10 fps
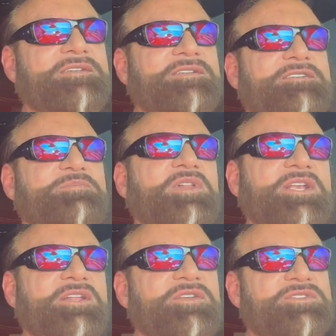There's
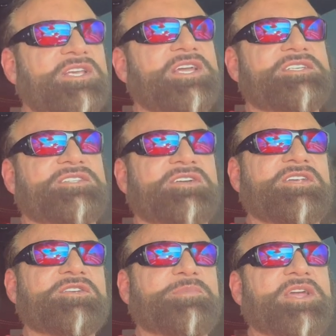plenty of those guys, they're
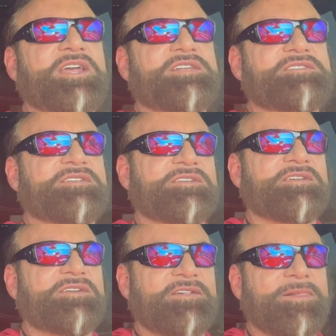in your past.
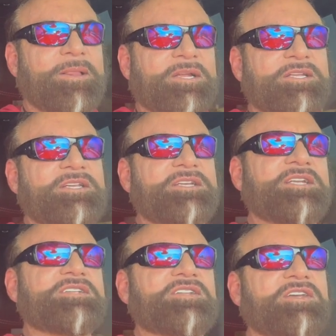You
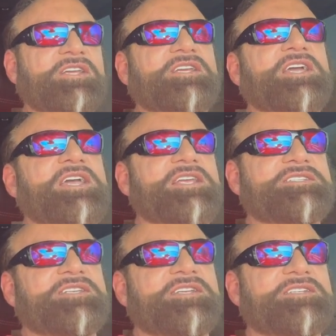need to look at guys